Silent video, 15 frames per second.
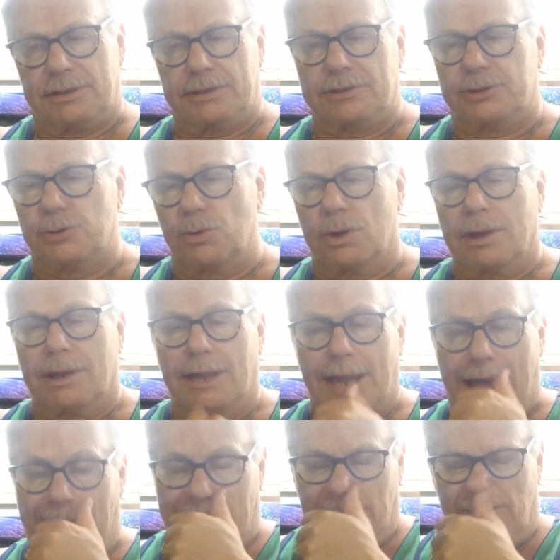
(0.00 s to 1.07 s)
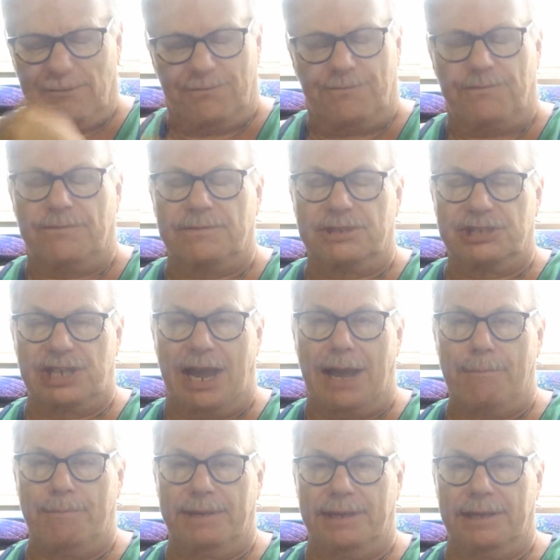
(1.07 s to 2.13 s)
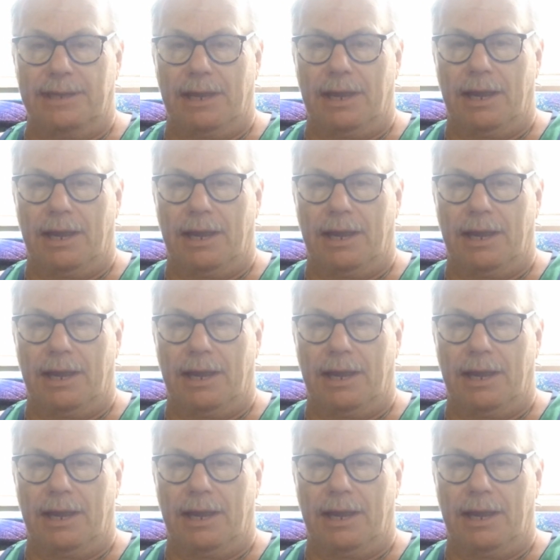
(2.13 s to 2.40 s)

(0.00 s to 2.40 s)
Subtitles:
do a lot of shopping.